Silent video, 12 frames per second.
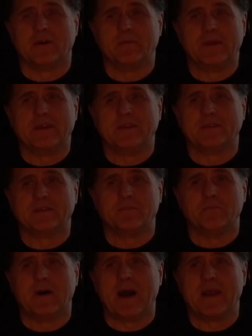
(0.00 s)
I mean, it's just
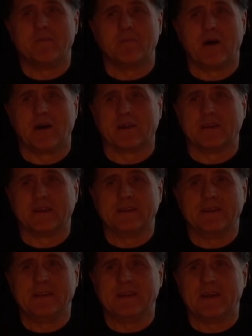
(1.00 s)
mind-boggling,
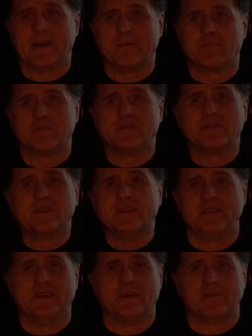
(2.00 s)
the
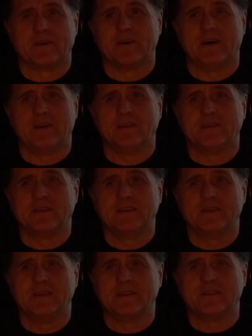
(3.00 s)
precision of it all,
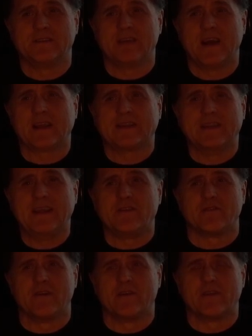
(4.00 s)
the exact
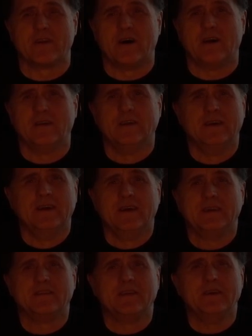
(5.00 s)
nature of it all.
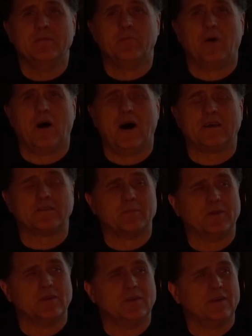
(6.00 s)

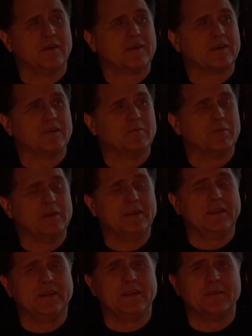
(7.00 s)
Impossible,
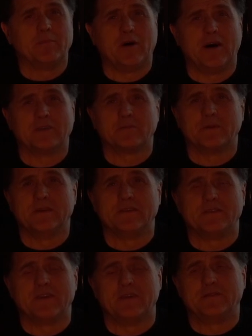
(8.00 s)
completely impossible.
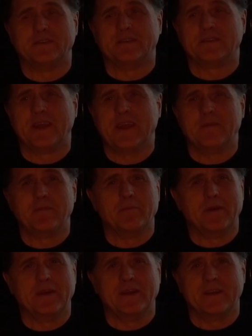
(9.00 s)
This stuff just came to
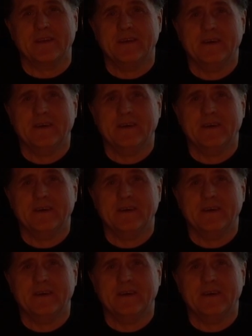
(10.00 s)
be.